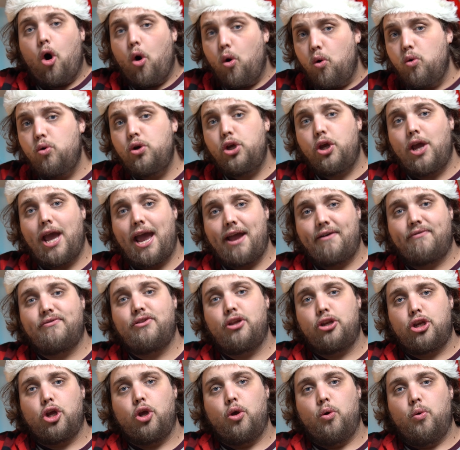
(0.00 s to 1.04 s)
All you have
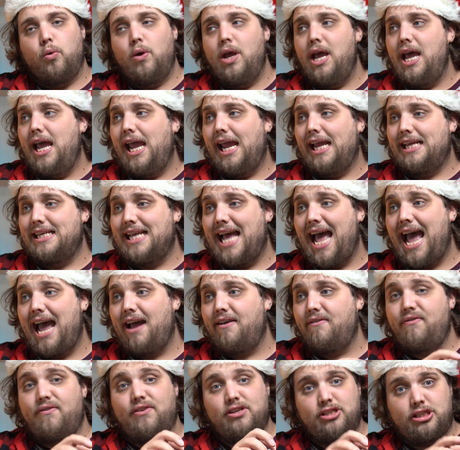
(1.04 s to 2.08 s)
to do is
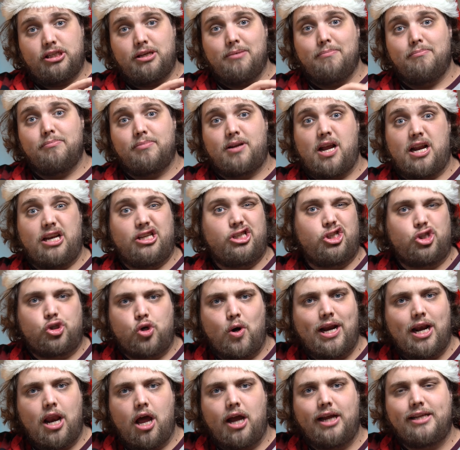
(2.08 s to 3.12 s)
have some kind of
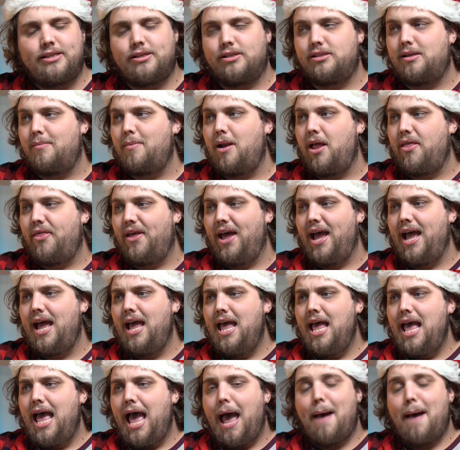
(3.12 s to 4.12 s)
string lights or something like that